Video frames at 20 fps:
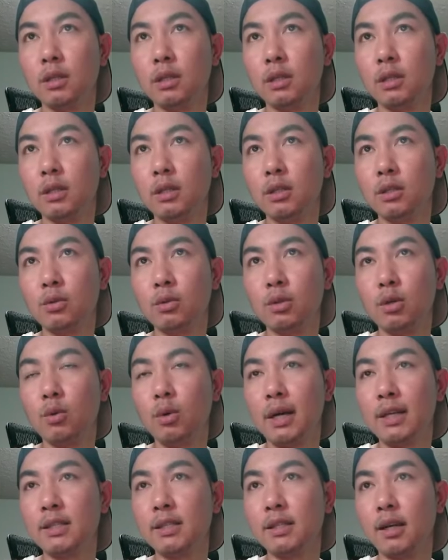right
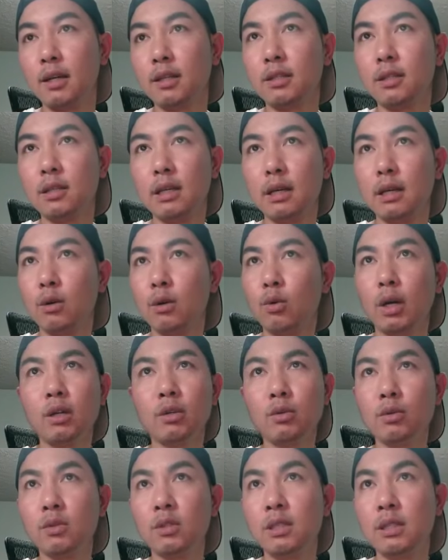side. Quite
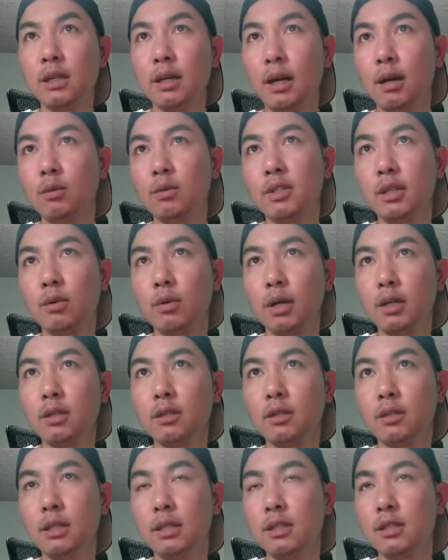good, I would say. Quite
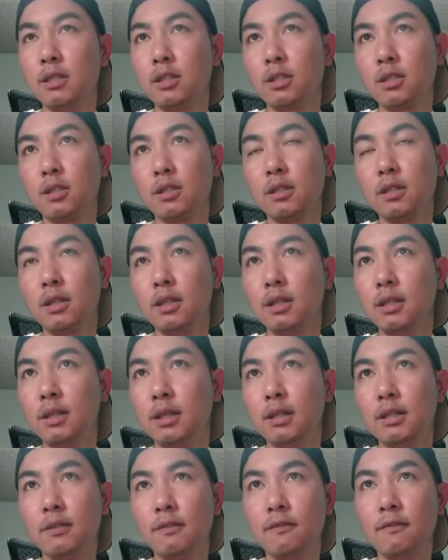good. It
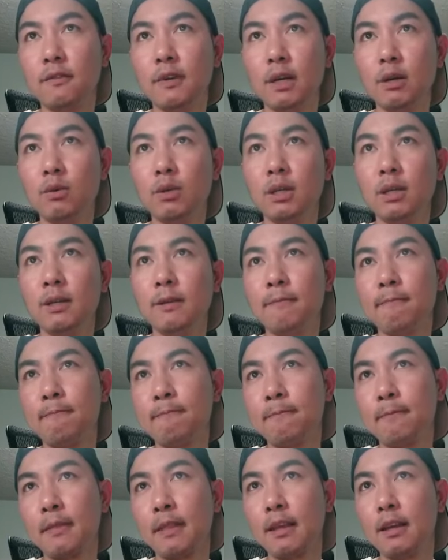is very
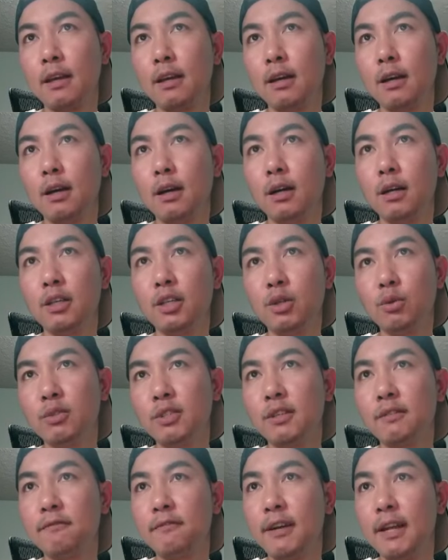
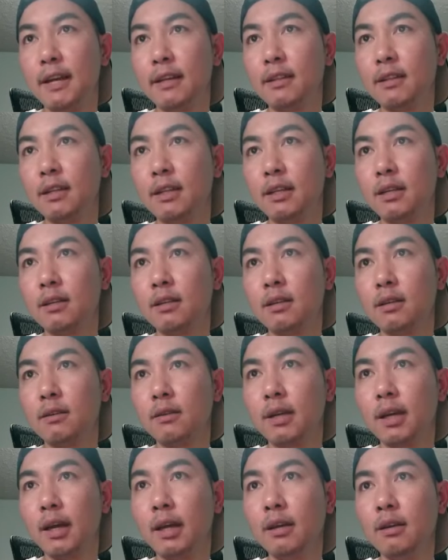user friendly.
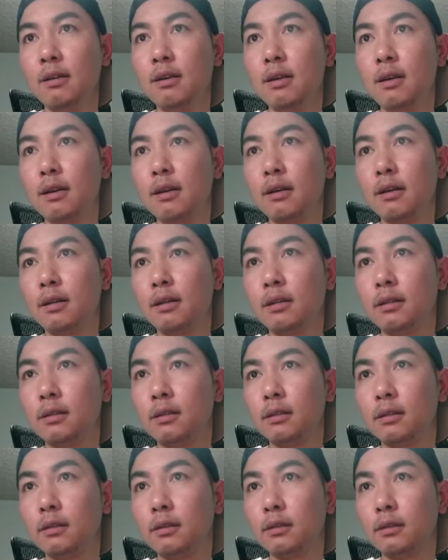Okay,
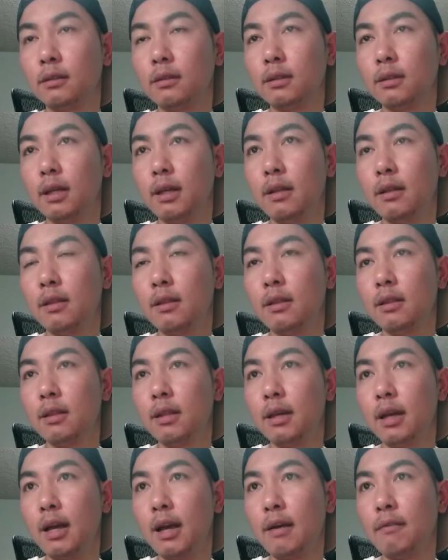and they
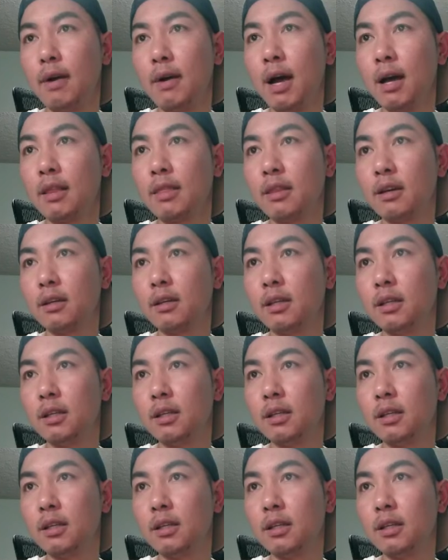have other keys